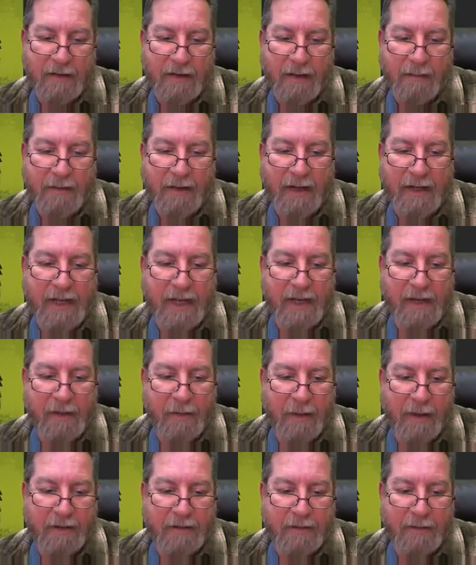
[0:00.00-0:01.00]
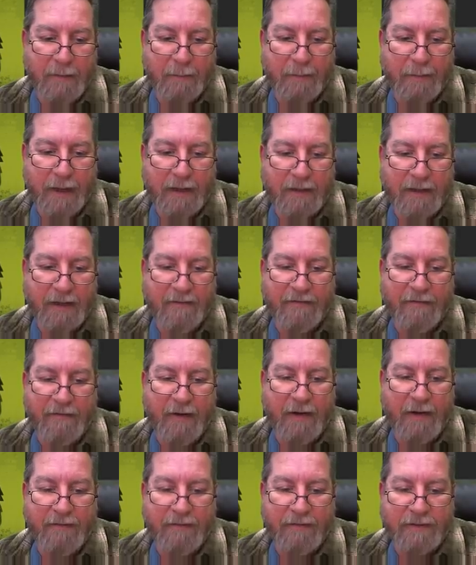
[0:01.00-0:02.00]
I mean I can't go out there and paint like
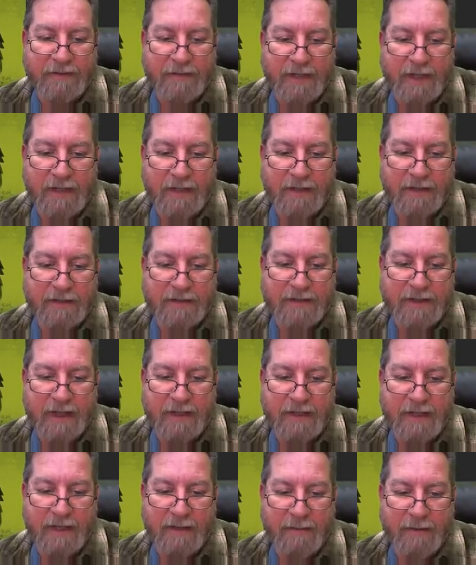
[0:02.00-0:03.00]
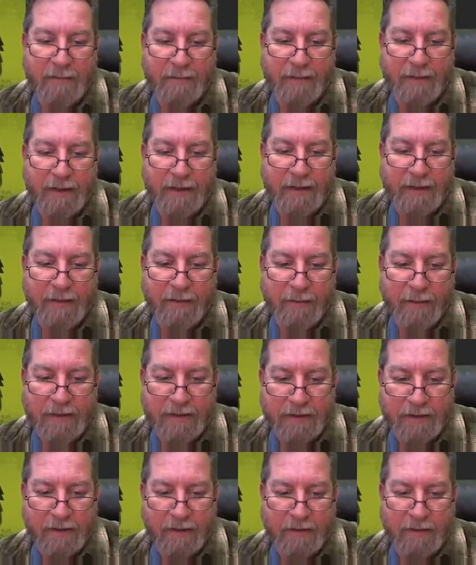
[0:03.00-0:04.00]
Frank Frazetta and say that I'm completely
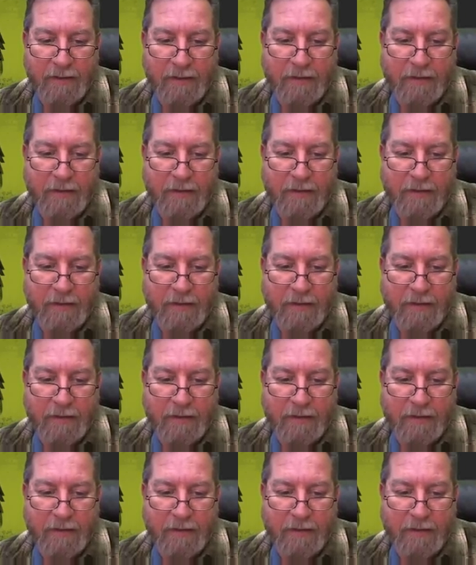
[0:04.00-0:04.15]
original